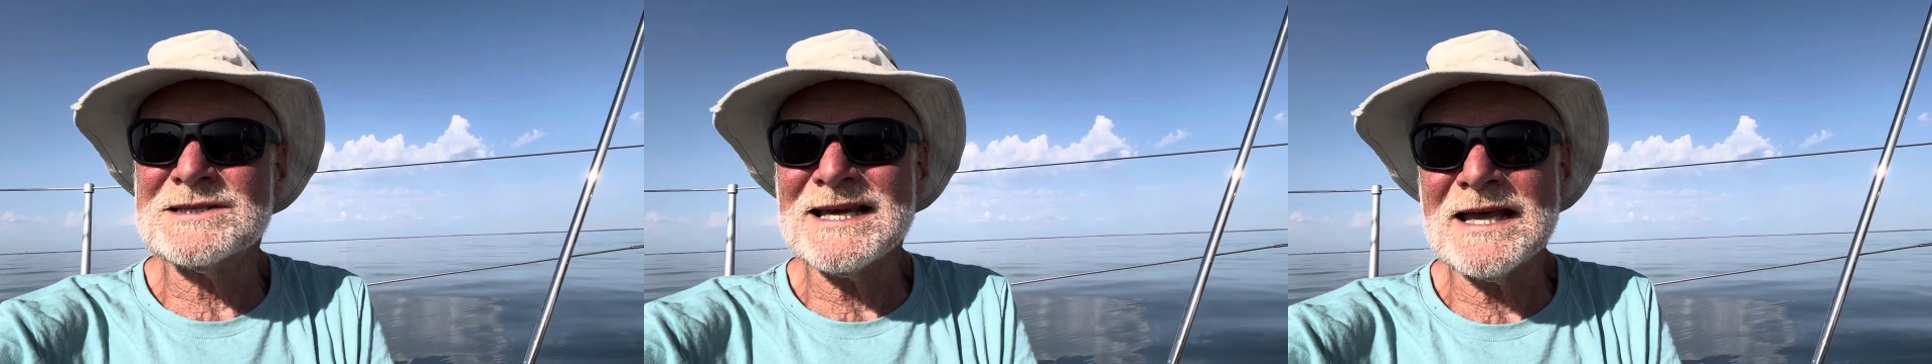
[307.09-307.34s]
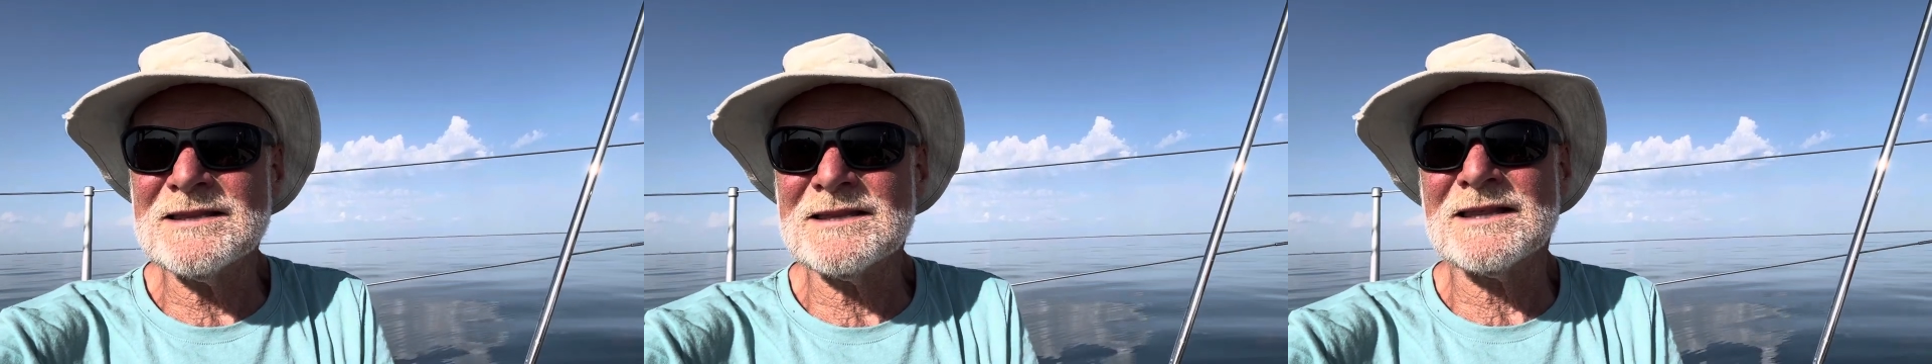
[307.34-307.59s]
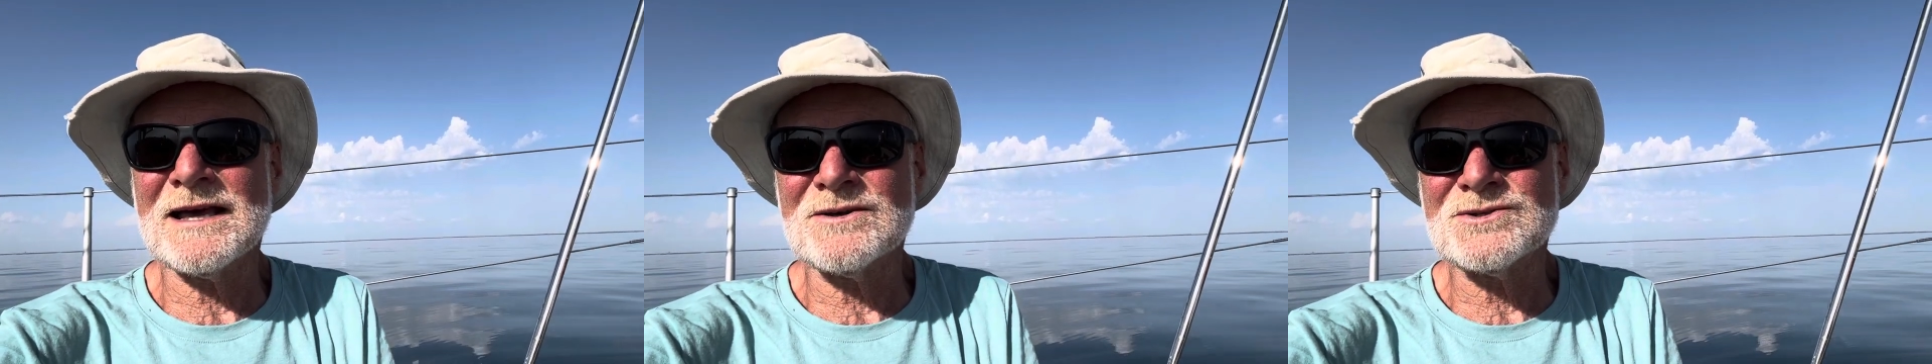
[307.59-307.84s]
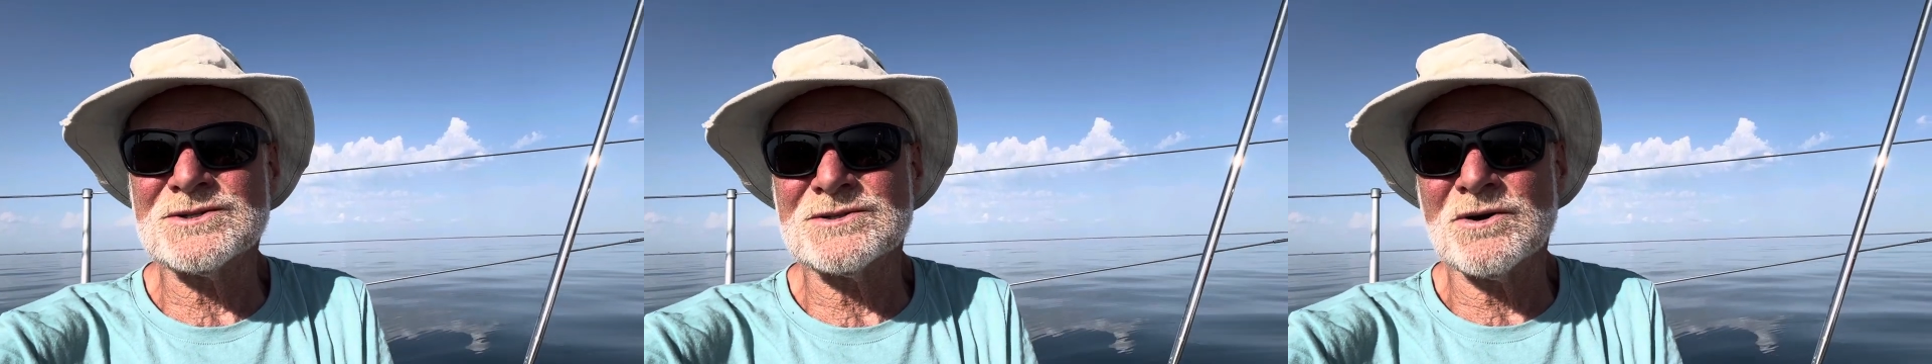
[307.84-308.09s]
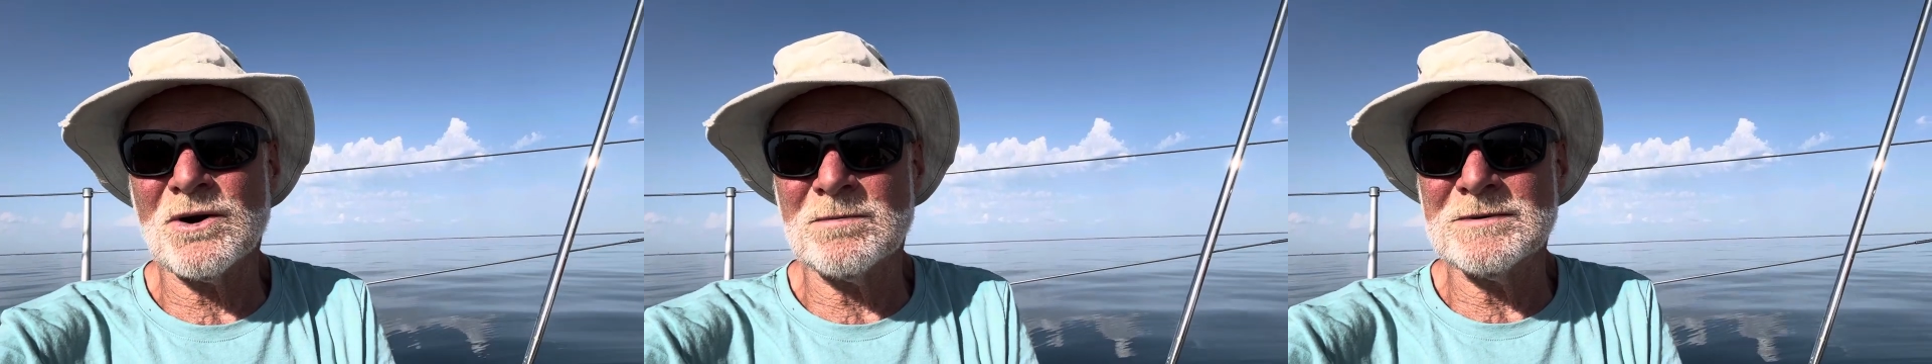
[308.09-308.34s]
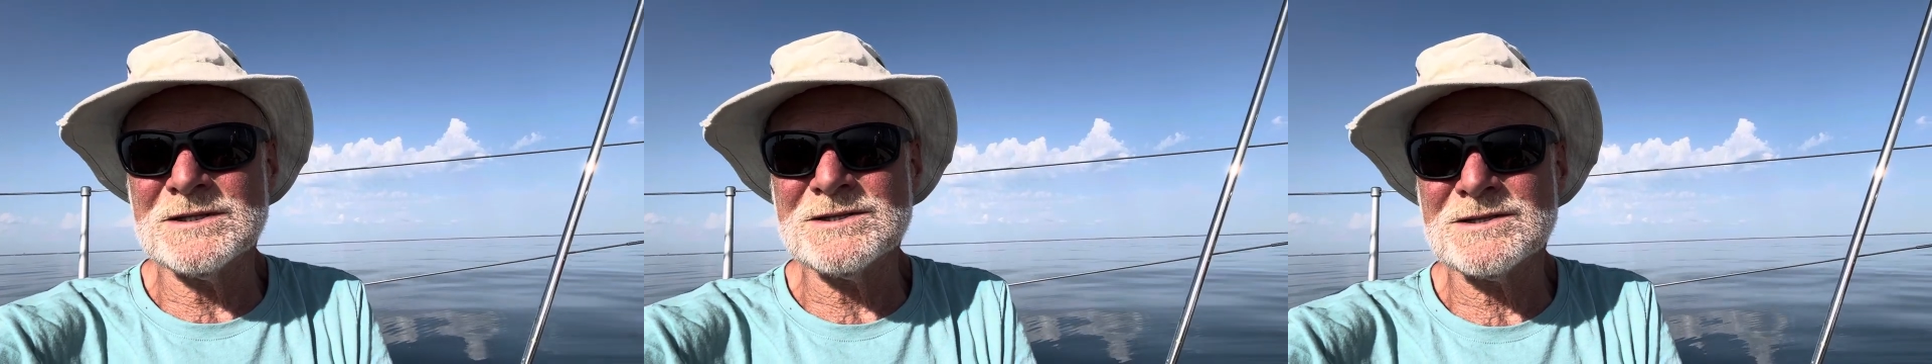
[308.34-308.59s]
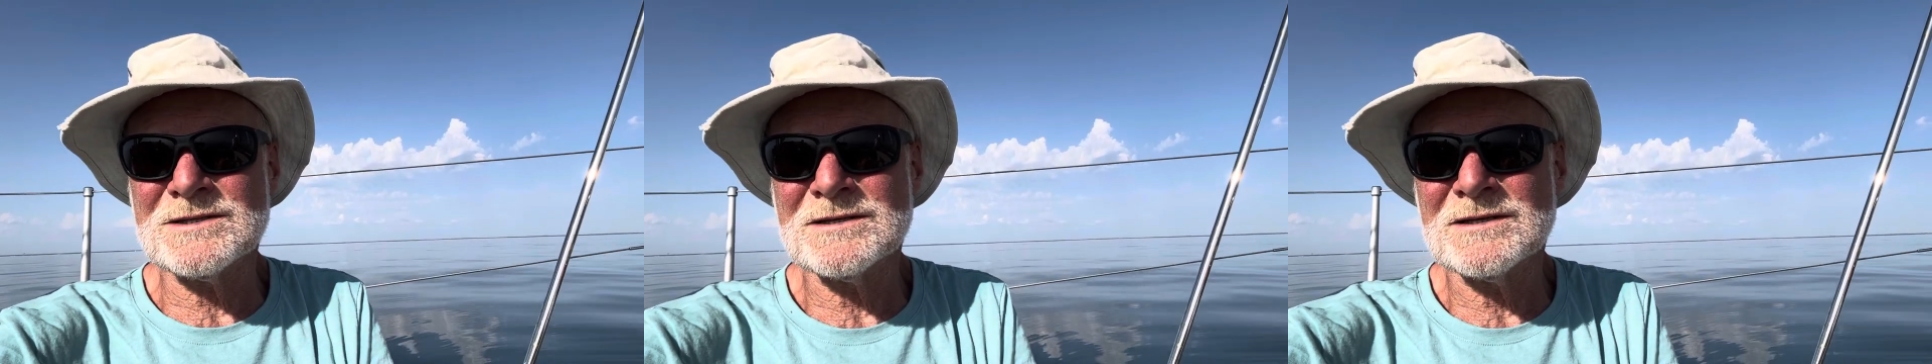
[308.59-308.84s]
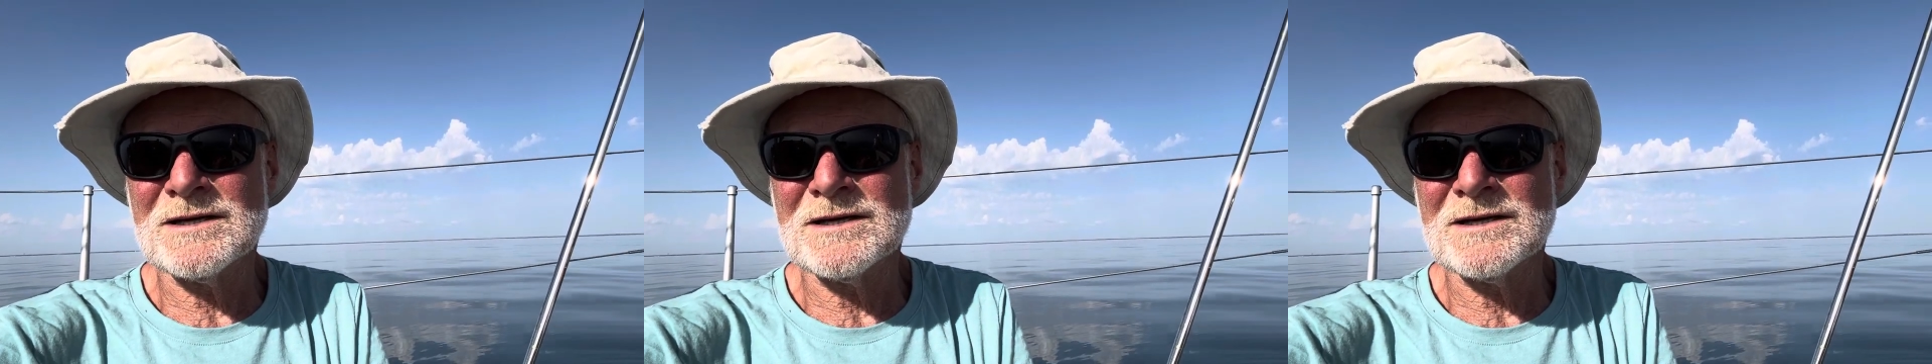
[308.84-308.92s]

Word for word: 10,000 copies.